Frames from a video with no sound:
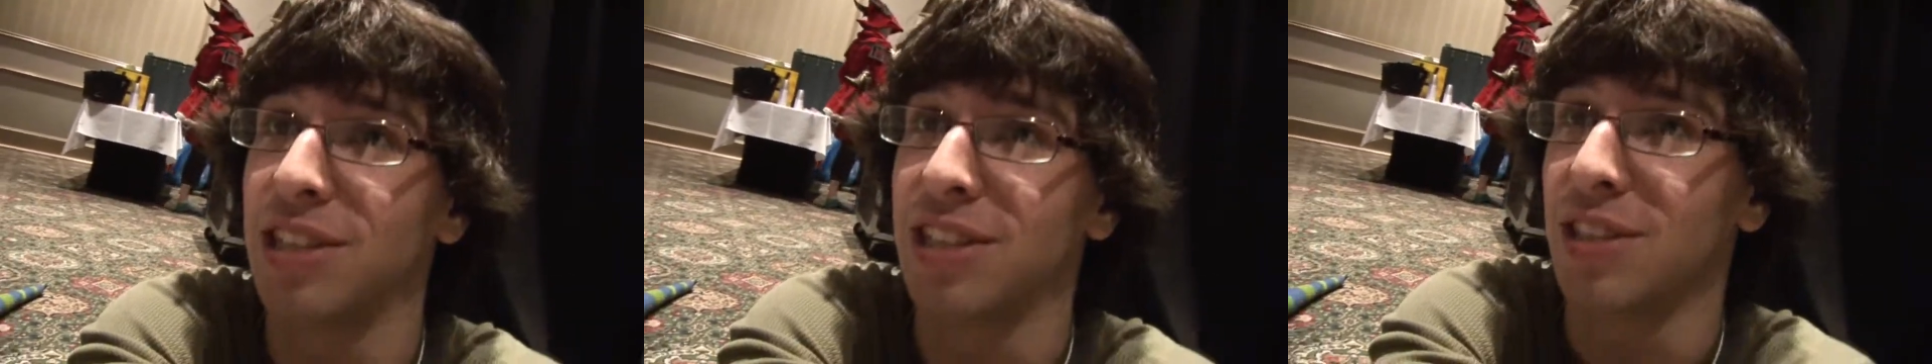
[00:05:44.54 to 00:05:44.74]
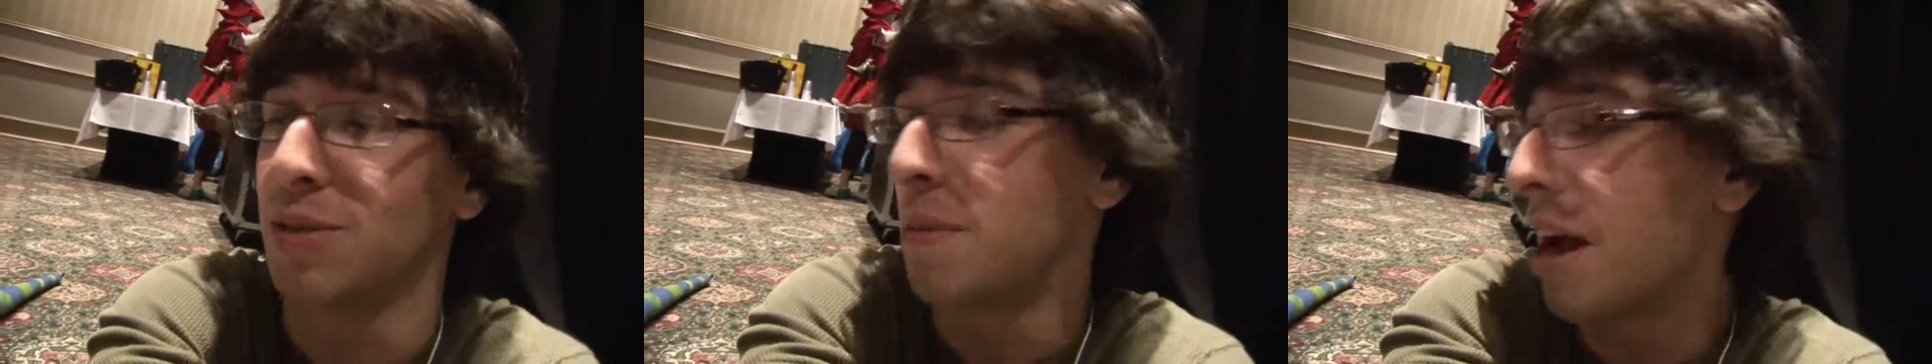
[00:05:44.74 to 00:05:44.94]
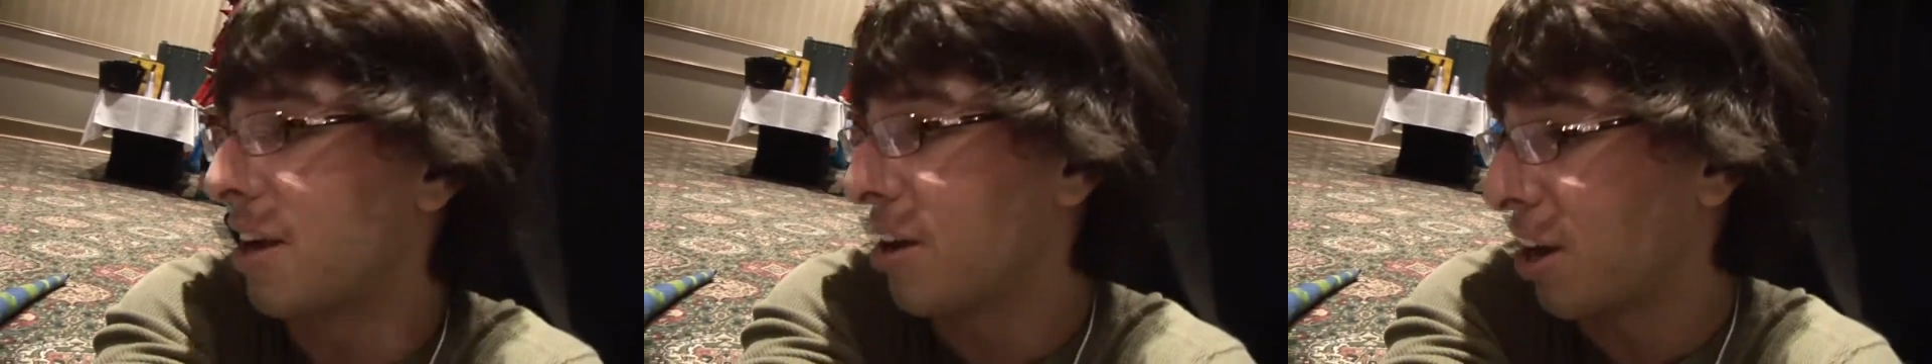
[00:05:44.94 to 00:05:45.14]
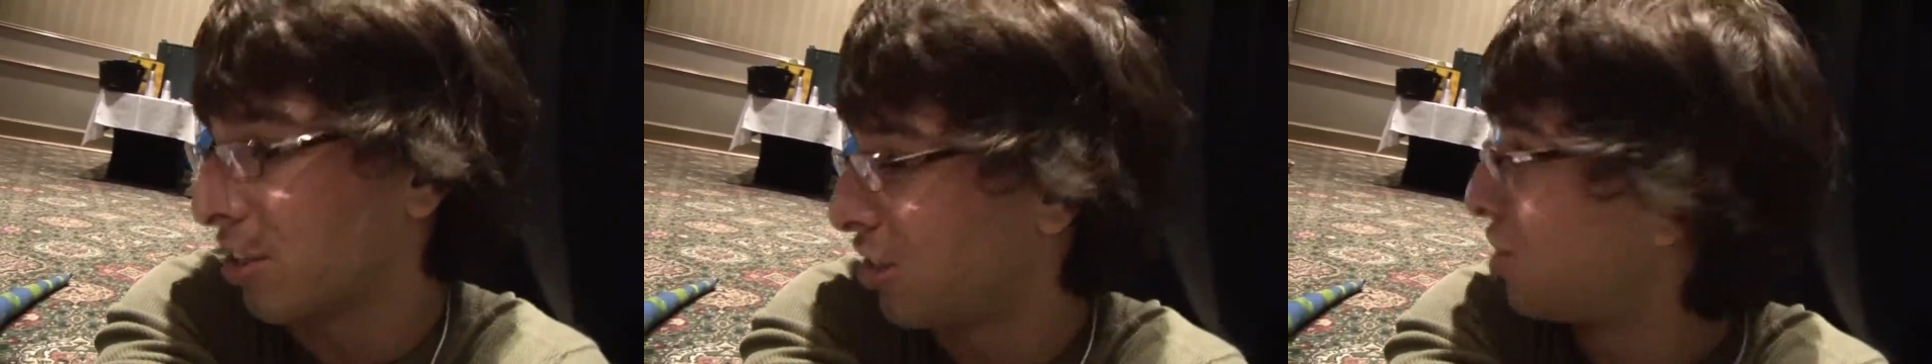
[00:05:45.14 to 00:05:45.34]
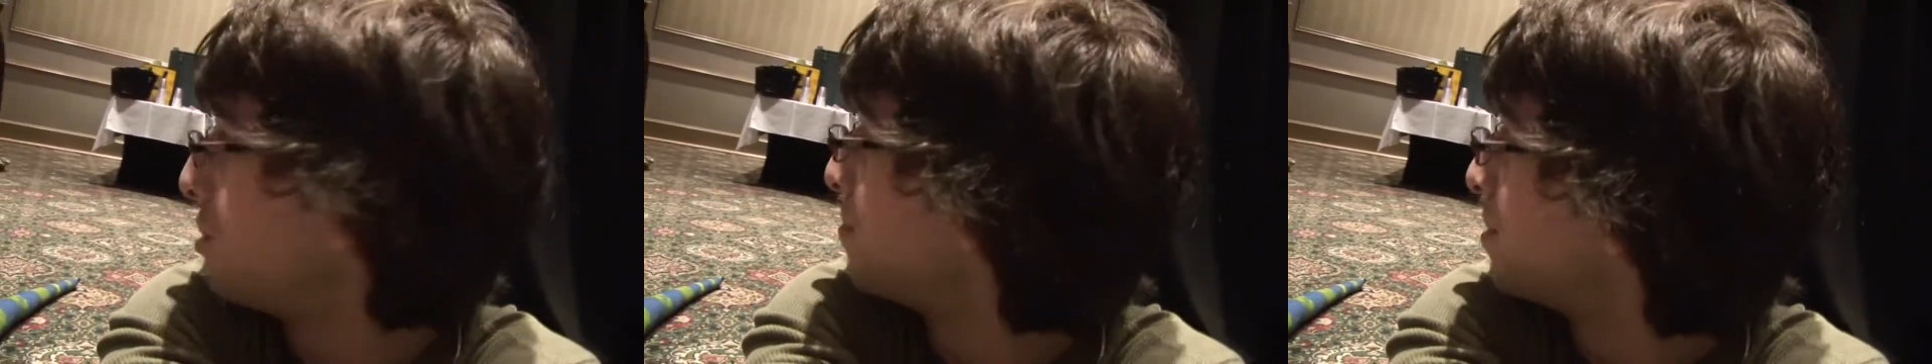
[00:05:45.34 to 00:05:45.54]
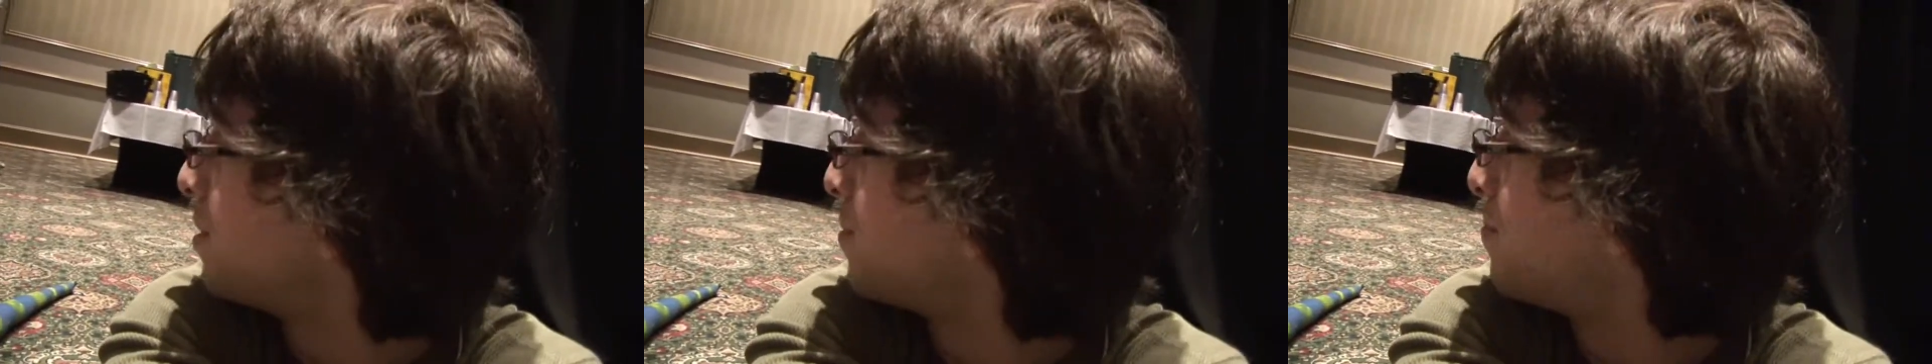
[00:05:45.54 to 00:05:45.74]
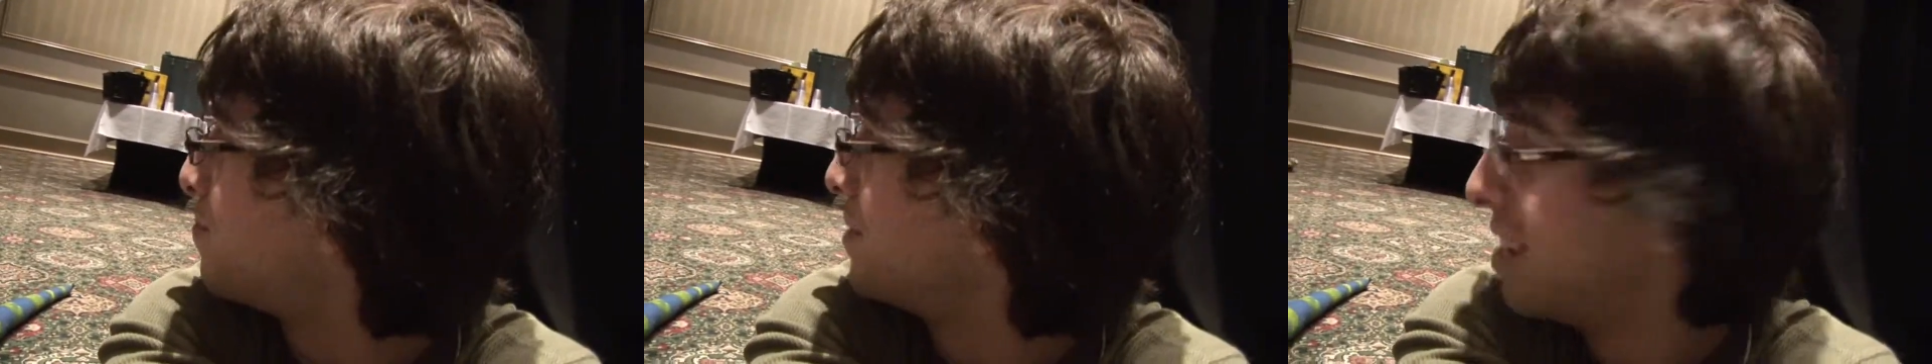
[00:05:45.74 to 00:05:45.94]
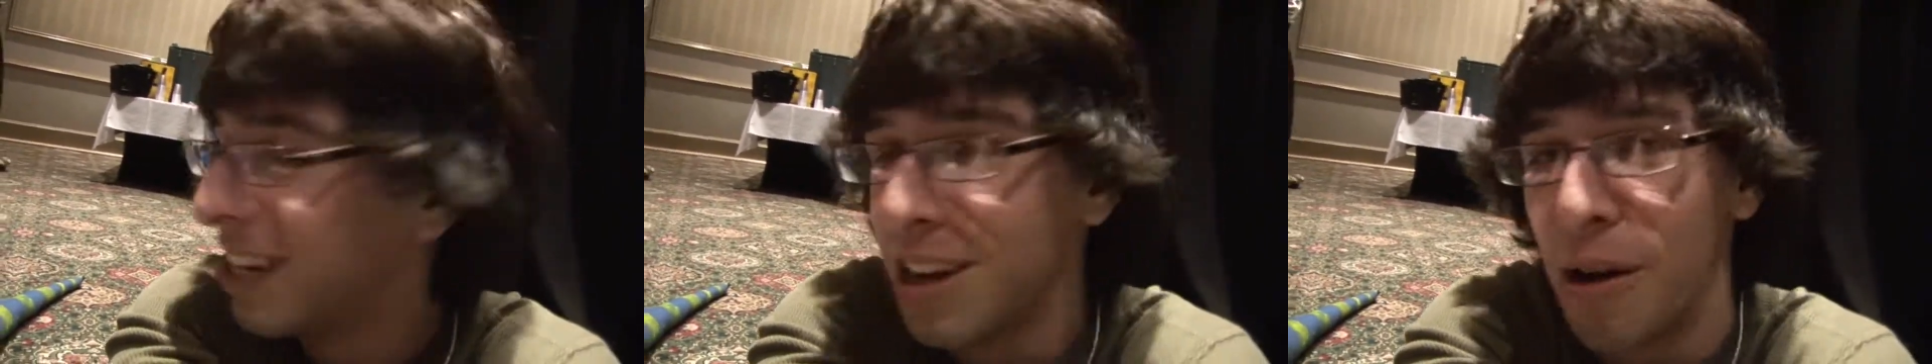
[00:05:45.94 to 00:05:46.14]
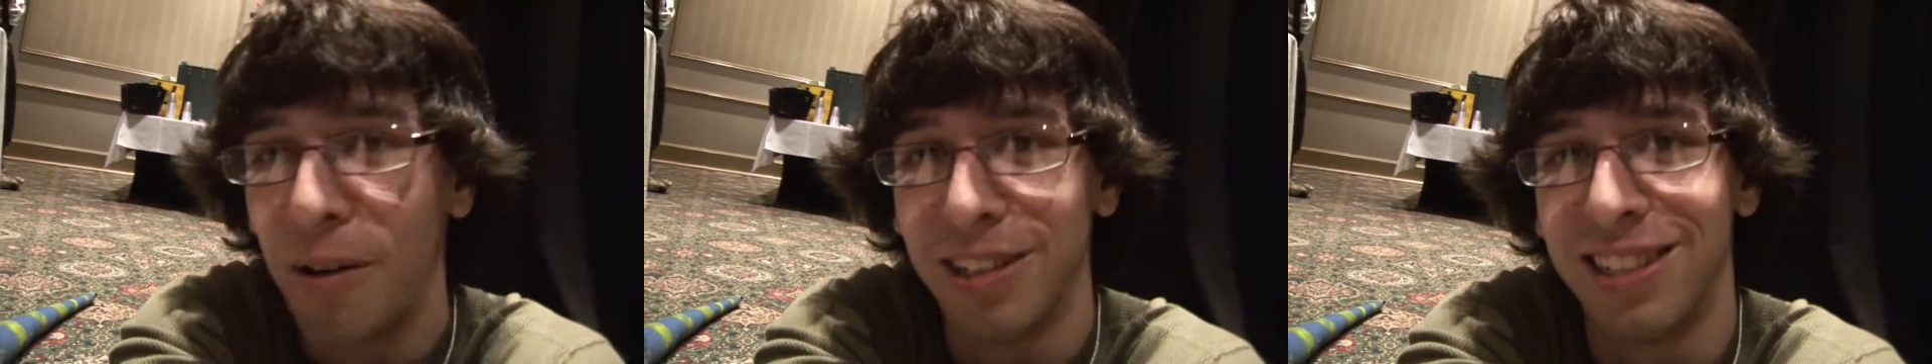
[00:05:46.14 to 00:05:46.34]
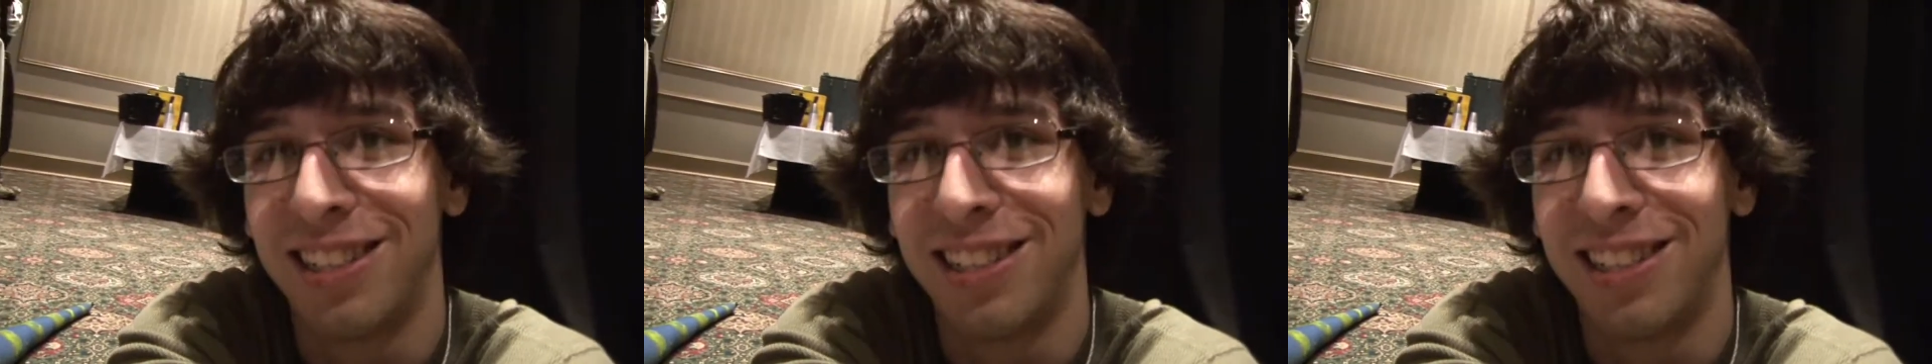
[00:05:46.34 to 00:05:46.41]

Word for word: because my costume was